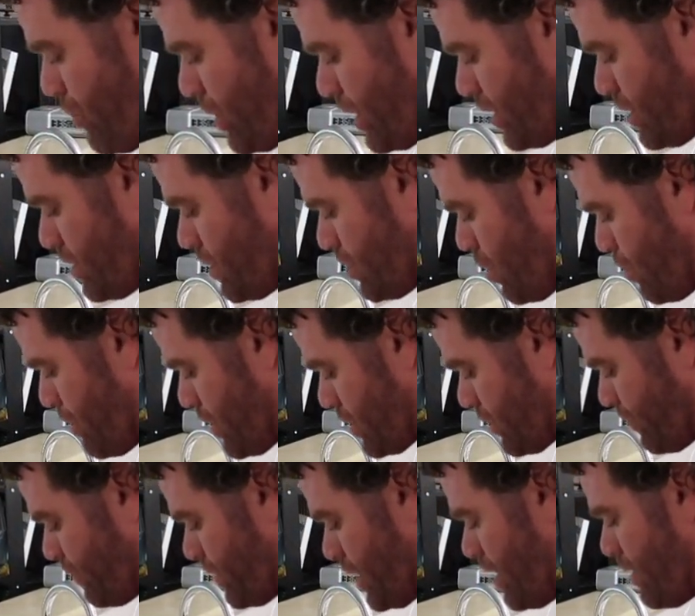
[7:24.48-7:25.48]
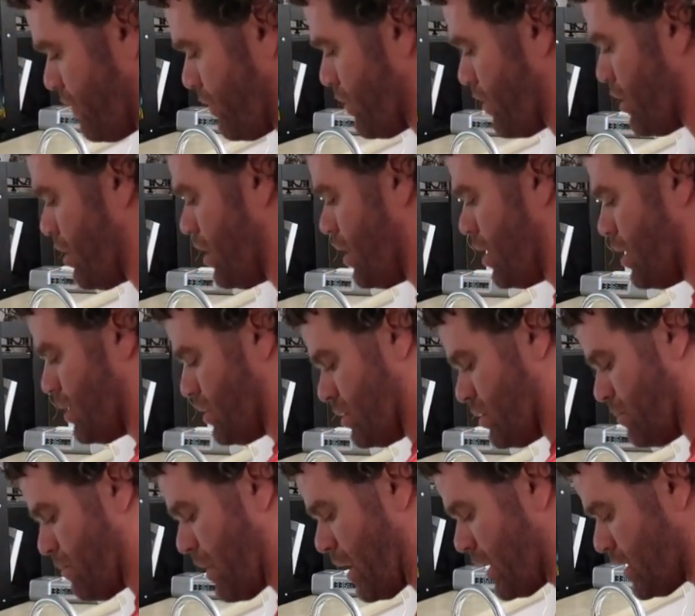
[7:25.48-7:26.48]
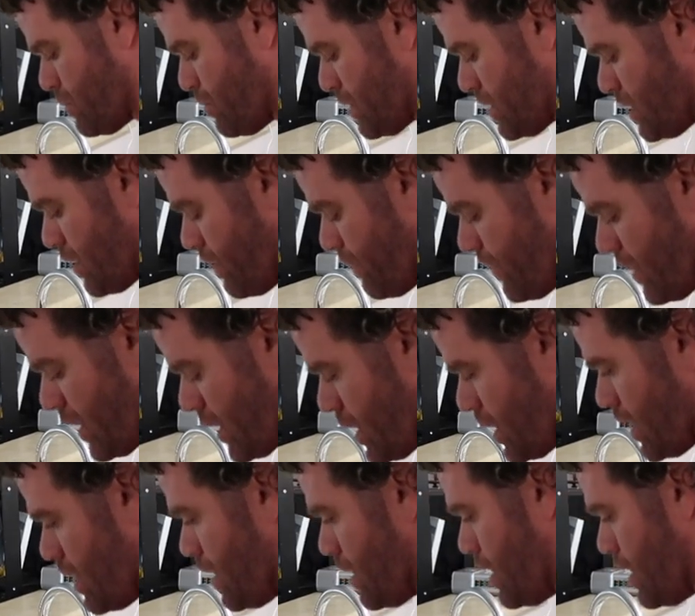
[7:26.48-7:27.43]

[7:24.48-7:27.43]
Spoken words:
brings so much flavor to my specific